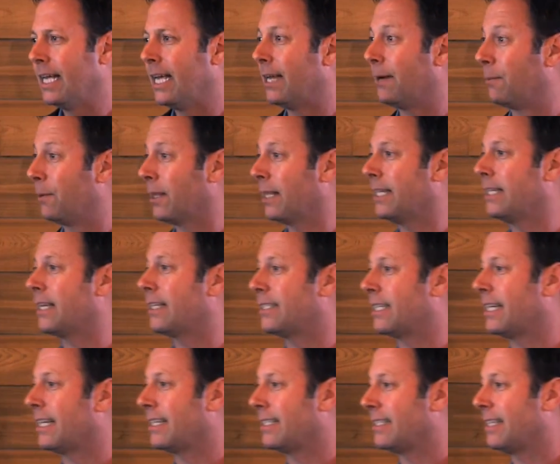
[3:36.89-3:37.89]
It really
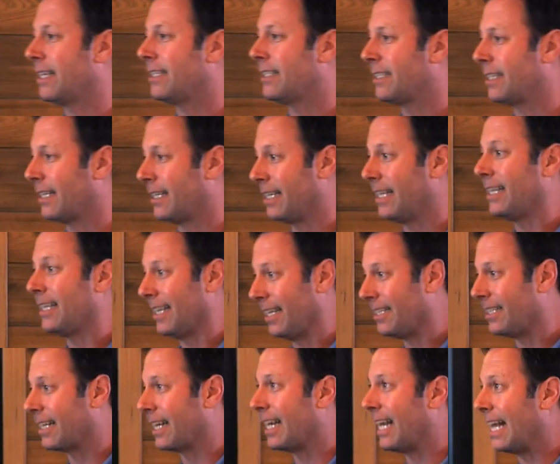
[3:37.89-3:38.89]
doesn't exist.
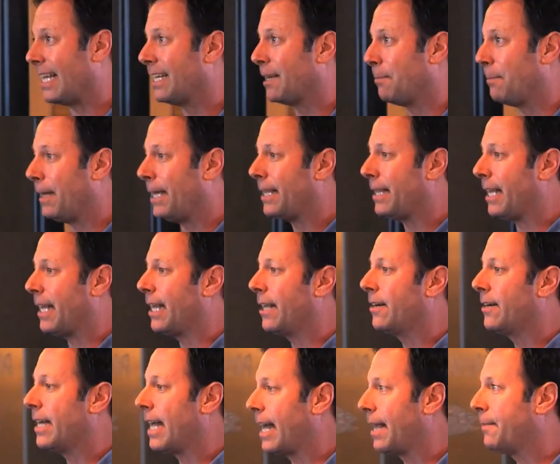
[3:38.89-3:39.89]
It's going to end up being the
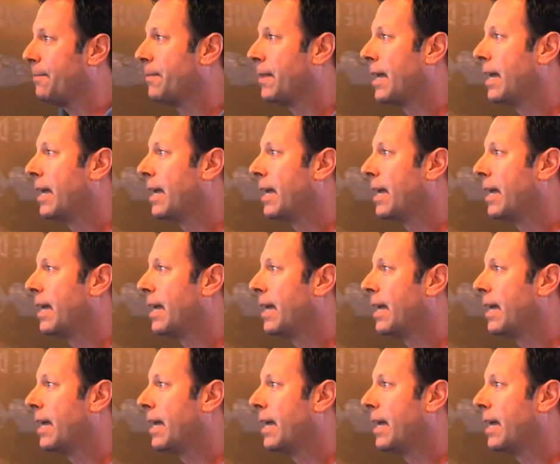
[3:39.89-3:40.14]
internet.